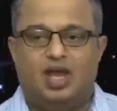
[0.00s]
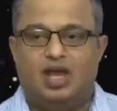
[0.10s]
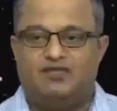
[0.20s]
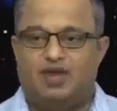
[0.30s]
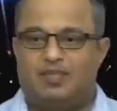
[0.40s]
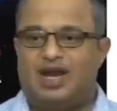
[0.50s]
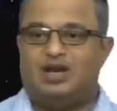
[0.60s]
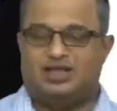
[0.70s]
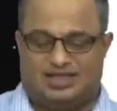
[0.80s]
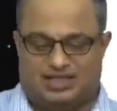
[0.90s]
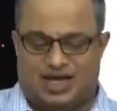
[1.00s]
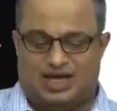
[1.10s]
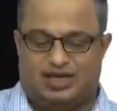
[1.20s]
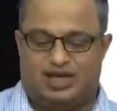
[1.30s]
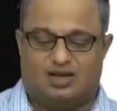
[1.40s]
If the mirror is
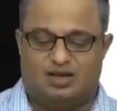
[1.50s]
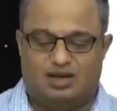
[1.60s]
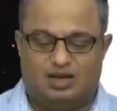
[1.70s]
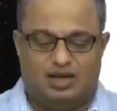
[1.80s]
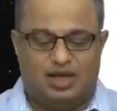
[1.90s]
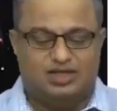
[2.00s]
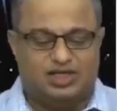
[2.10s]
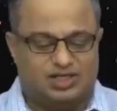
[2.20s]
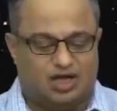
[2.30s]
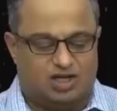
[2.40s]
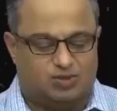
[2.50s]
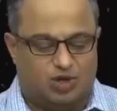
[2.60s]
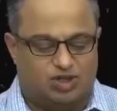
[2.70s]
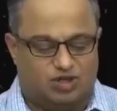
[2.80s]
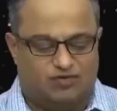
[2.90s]
static, it just
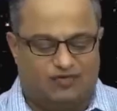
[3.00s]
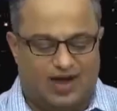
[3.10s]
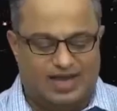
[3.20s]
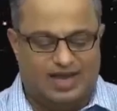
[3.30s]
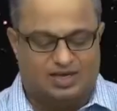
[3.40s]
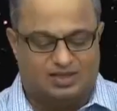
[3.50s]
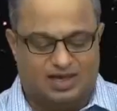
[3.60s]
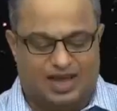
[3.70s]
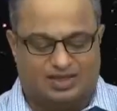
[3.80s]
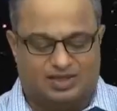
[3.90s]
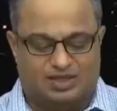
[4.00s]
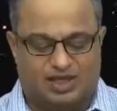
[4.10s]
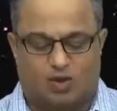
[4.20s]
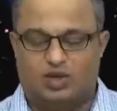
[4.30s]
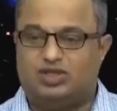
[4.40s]
corresponds to phi at x is
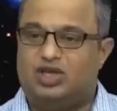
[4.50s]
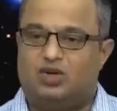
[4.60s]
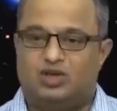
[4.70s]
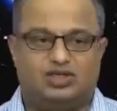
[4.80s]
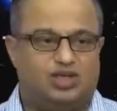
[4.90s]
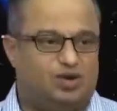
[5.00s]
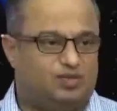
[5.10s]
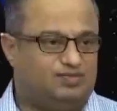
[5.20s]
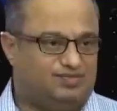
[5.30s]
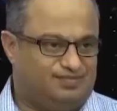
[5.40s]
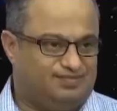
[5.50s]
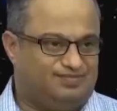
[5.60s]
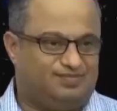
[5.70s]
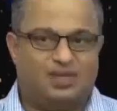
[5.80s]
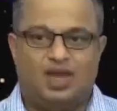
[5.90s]
equal to 0 is 0.
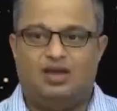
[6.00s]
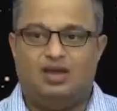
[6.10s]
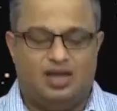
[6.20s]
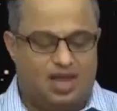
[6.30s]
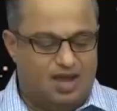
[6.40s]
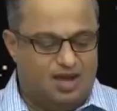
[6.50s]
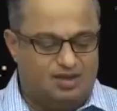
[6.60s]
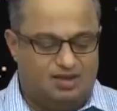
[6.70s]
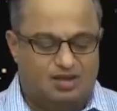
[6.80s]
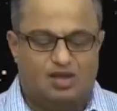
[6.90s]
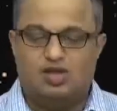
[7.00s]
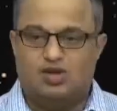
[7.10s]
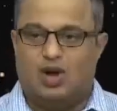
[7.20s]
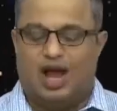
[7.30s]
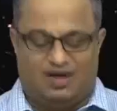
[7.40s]
Here
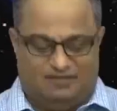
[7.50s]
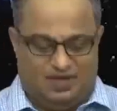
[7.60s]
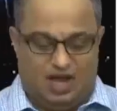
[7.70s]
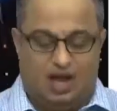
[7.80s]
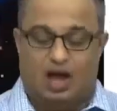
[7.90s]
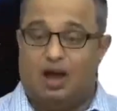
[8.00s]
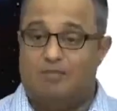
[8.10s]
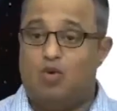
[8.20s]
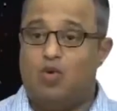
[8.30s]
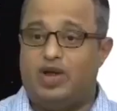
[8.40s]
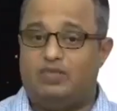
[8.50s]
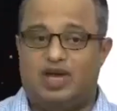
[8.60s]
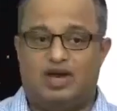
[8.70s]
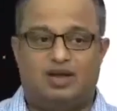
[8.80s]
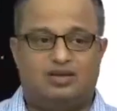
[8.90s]
you have a moving
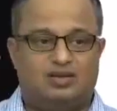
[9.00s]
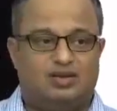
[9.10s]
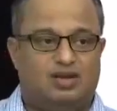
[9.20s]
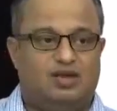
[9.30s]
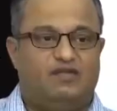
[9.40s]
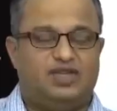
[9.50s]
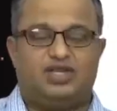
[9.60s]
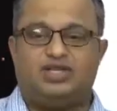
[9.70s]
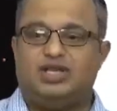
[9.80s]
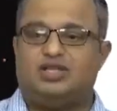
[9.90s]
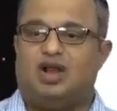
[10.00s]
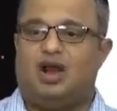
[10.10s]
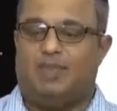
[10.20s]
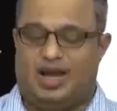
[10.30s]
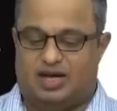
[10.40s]
mirror which is
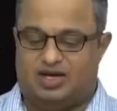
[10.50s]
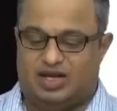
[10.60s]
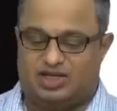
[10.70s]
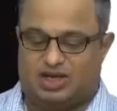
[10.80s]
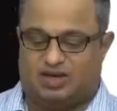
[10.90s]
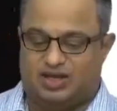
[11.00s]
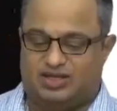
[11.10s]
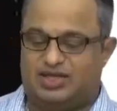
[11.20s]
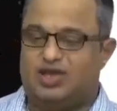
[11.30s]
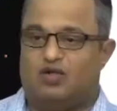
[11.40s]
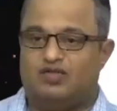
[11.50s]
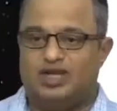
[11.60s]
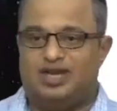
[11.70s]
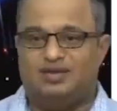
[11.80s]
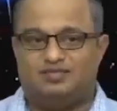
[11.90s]
described by a trajectory z of
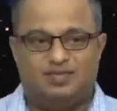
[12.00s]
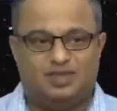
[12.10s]
t,